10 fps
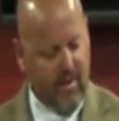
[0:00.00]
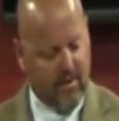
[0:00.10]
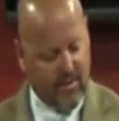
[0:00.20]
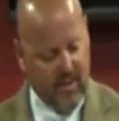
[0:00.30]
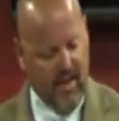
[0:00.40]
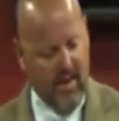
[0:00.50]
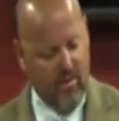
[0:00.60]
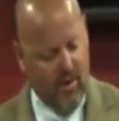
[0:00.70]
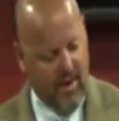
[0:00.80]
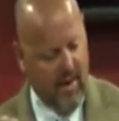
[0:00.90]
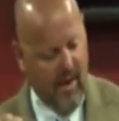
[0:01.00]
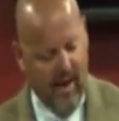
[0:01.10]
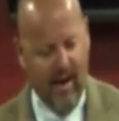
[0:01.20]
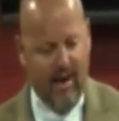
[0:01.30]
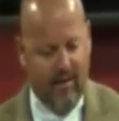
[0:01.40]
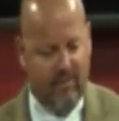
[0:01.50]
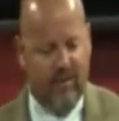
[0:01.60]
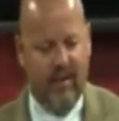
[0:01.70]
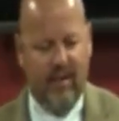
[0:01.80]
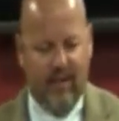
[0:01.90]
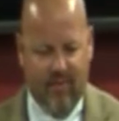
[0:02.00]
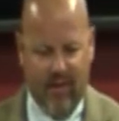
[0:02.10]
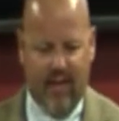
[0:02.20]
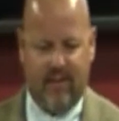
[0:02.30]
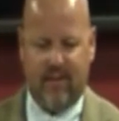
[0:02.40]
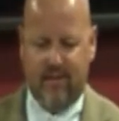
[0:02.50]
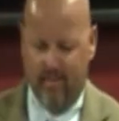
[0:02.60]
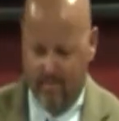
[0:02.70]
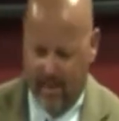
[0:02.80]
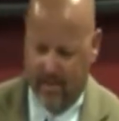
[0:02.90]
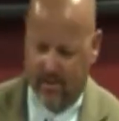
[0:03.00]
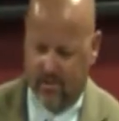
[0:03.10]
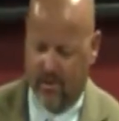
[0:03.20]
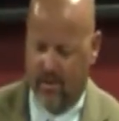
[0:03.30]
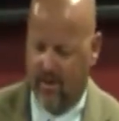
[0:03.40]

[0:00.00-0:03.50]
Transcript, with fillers: seeing we have this ministry.